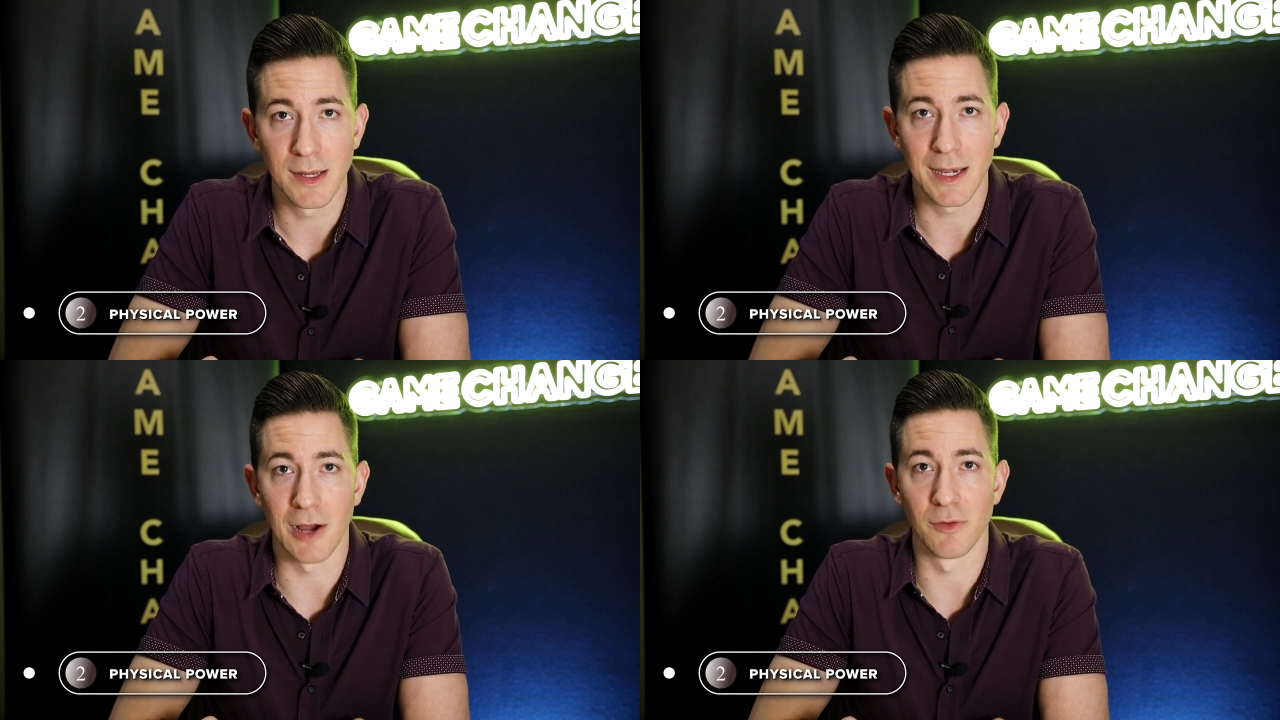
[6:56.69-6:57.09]

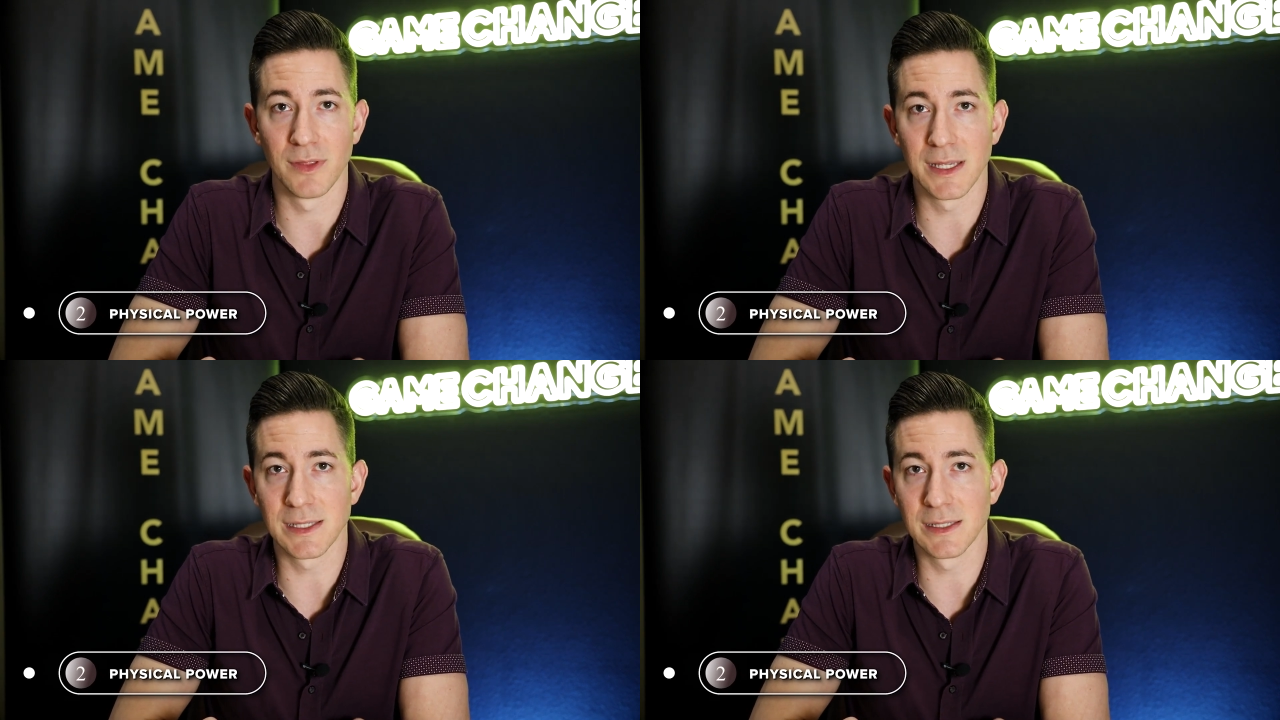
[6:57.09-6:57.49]
Now,
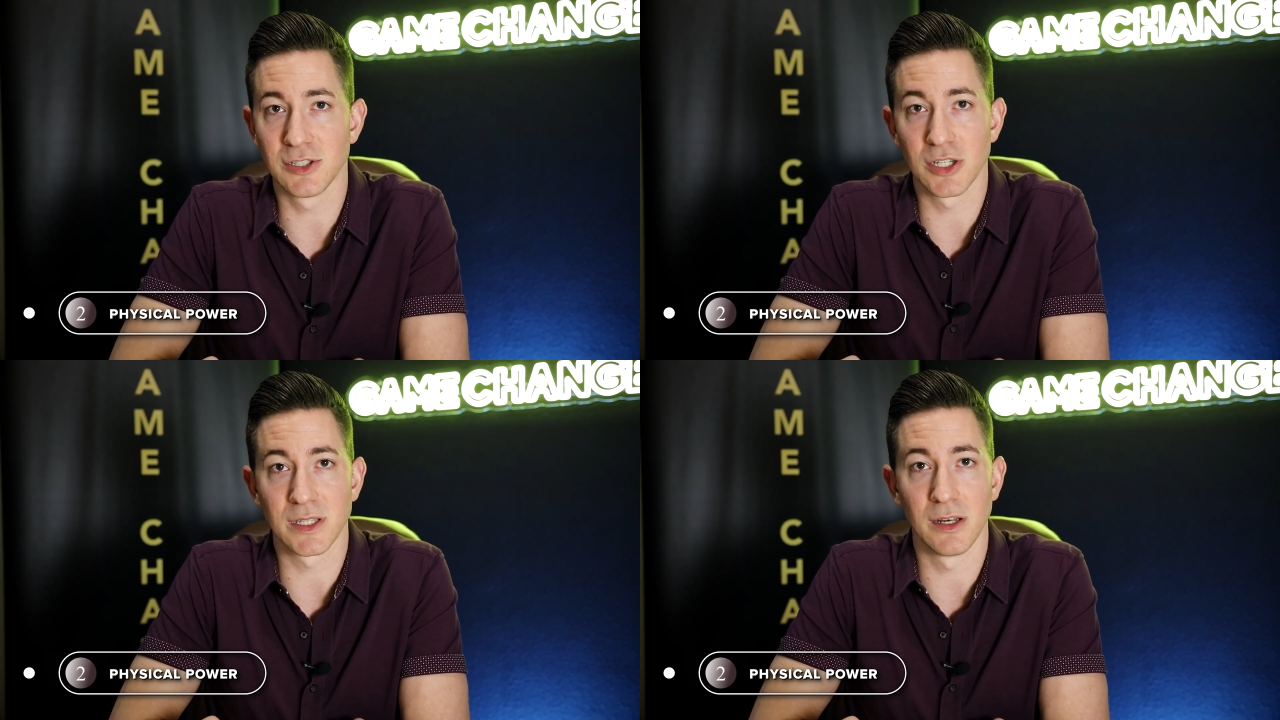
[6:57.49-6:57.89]
this is
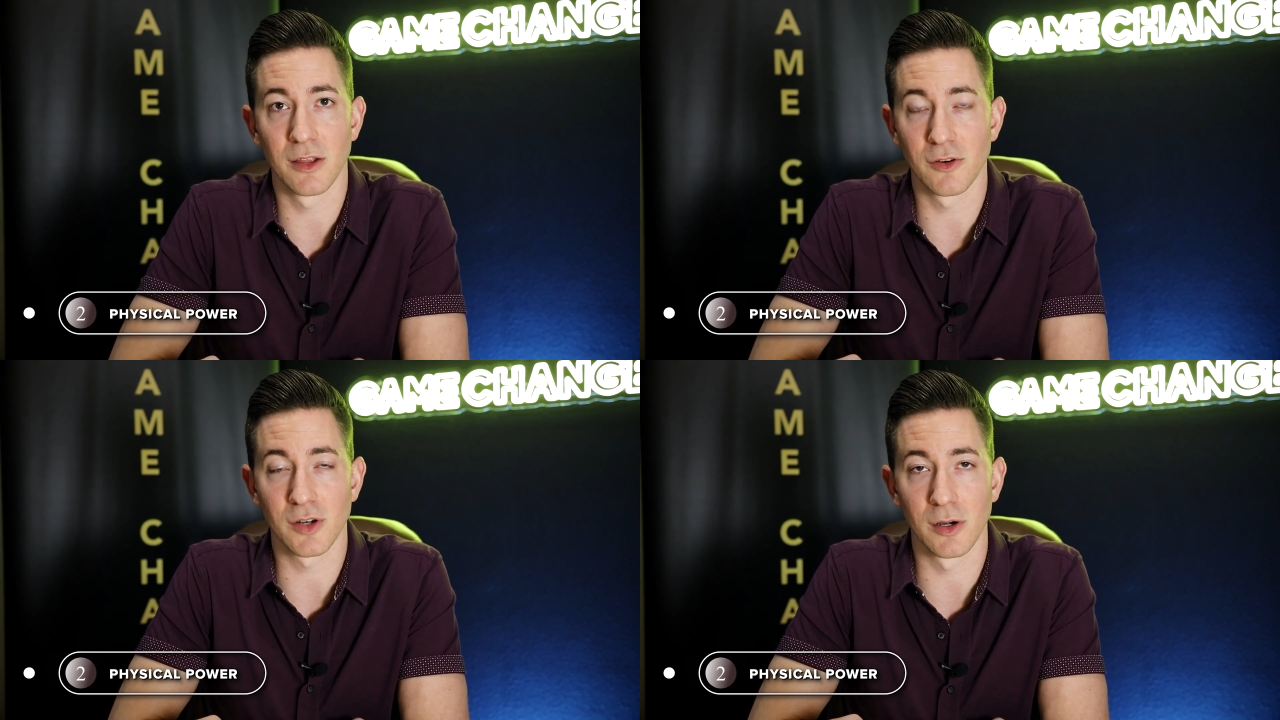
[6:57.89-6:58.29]
just
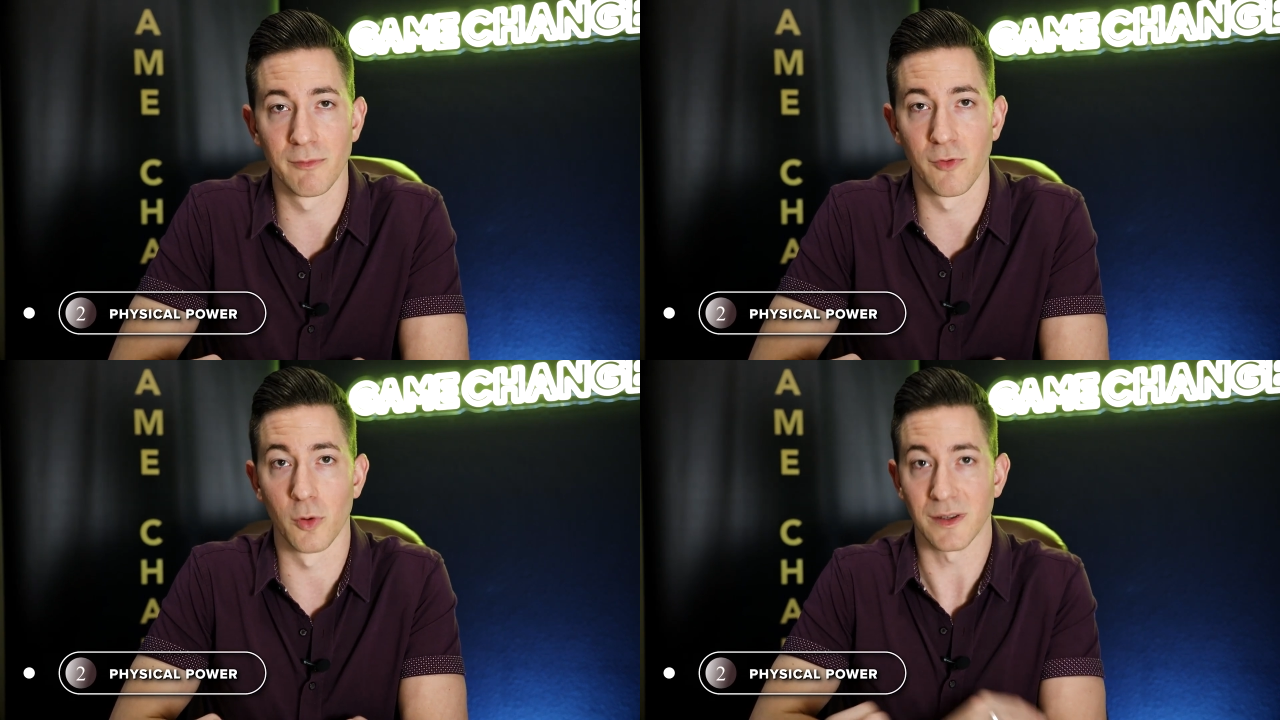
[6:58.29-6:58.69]
another
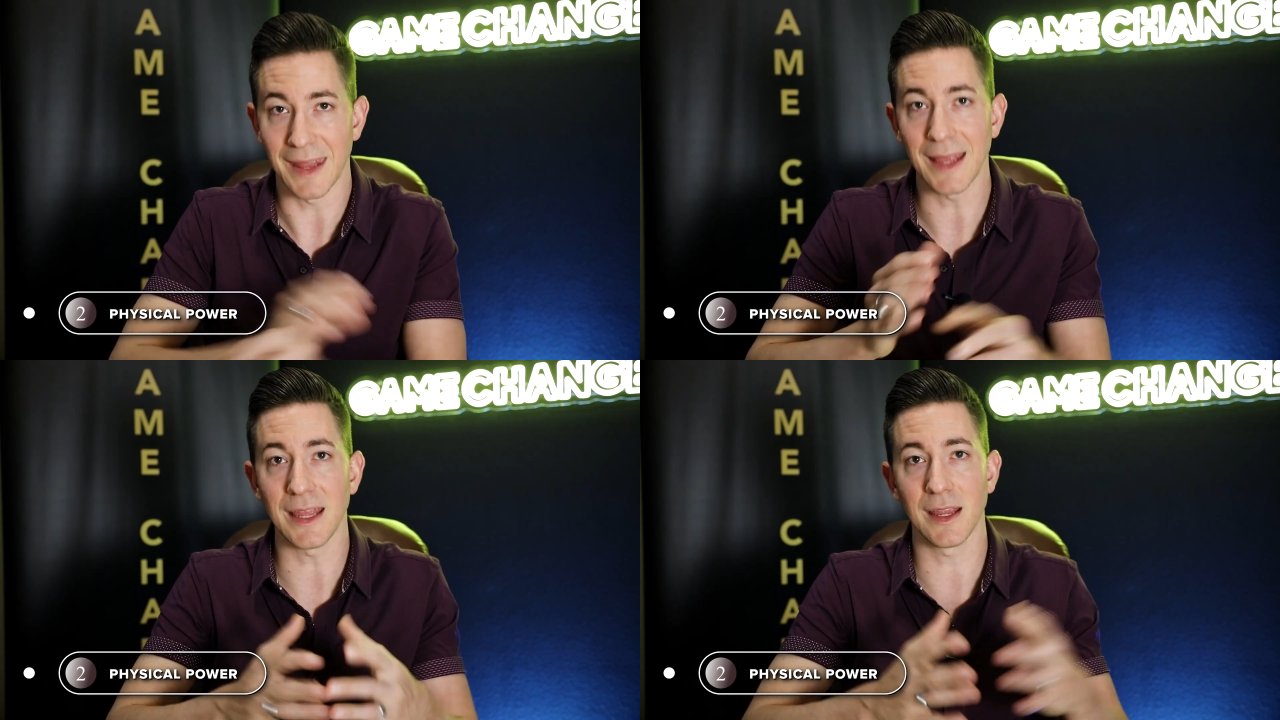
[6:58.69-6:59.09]
term for
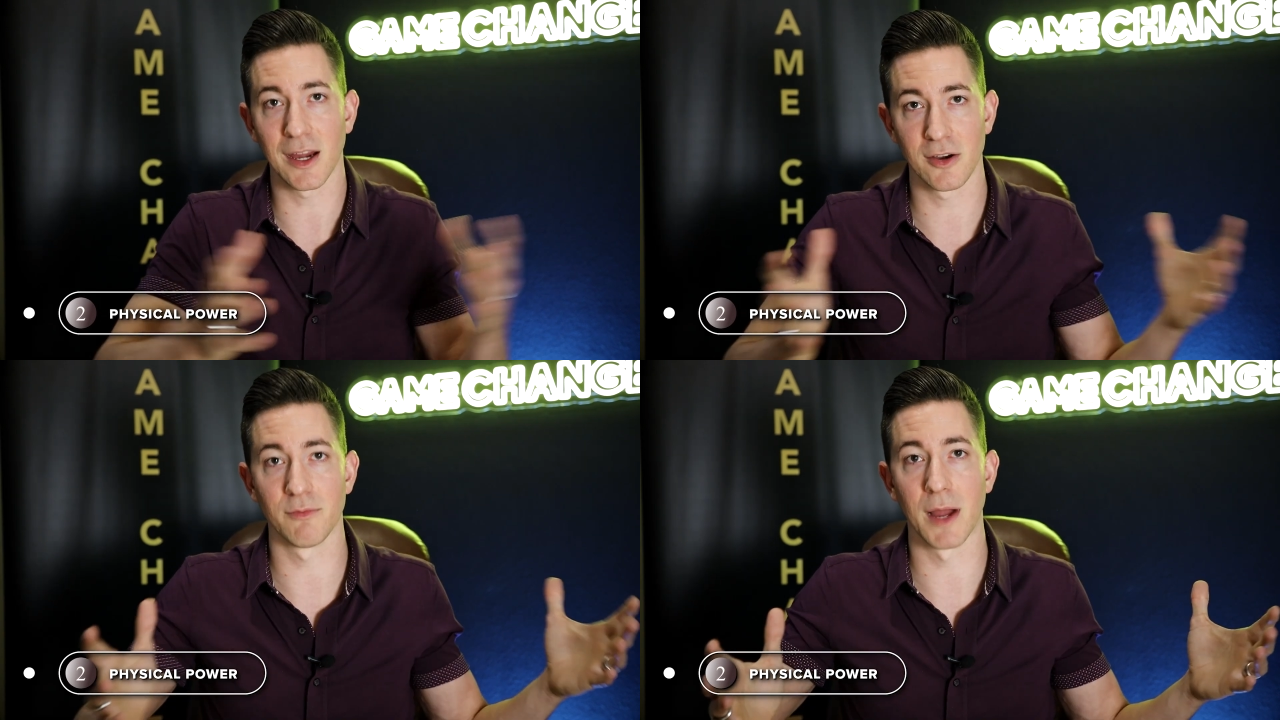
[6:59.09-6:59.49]
taking
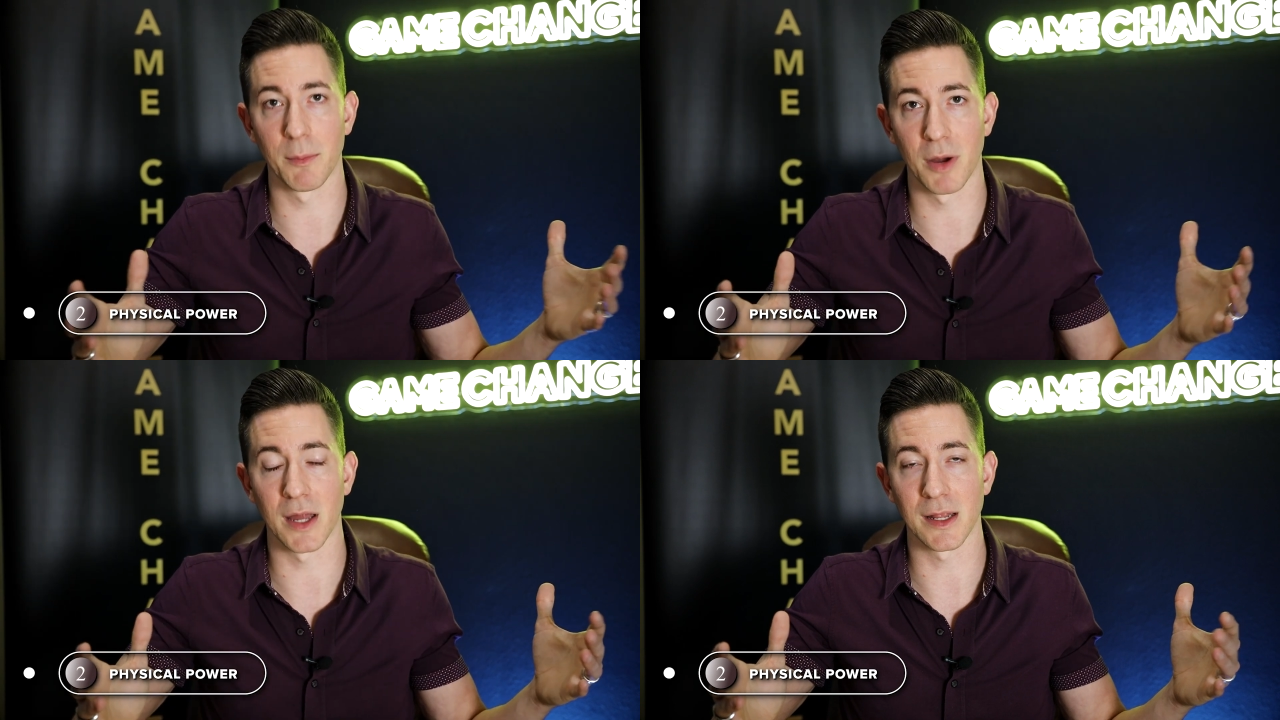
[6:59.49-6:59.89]
care of my
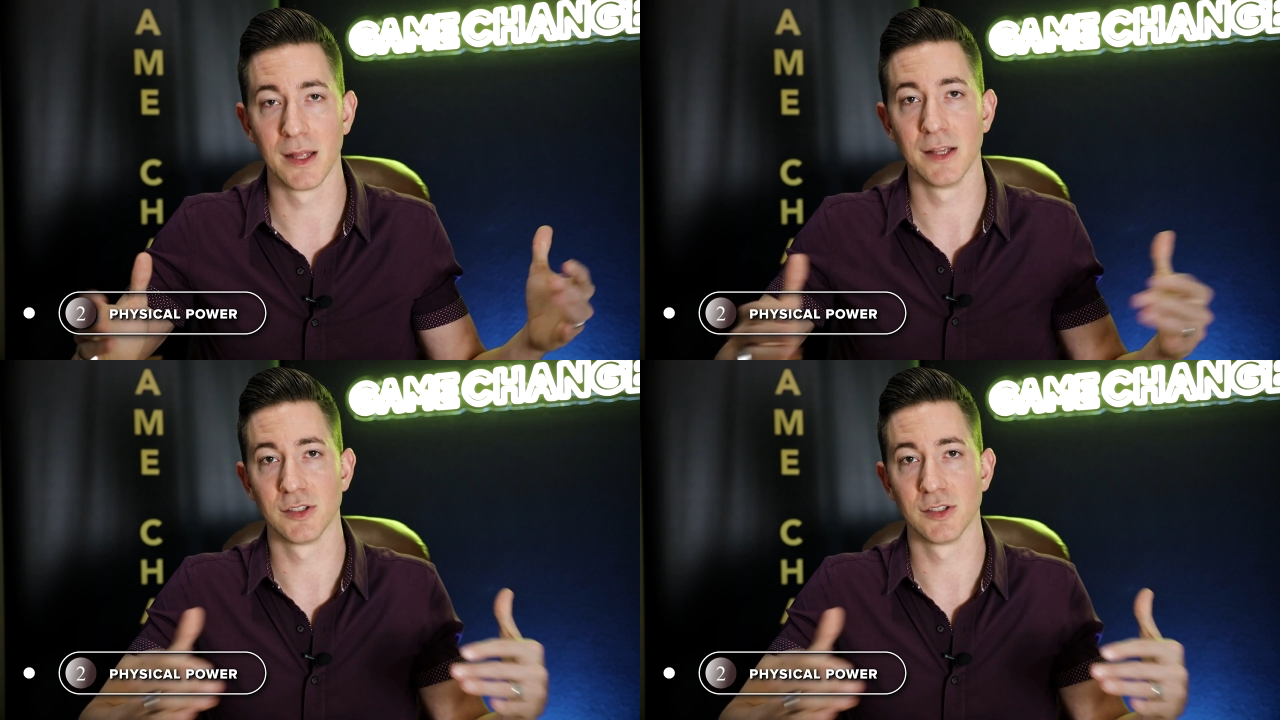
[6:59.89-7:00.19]
body.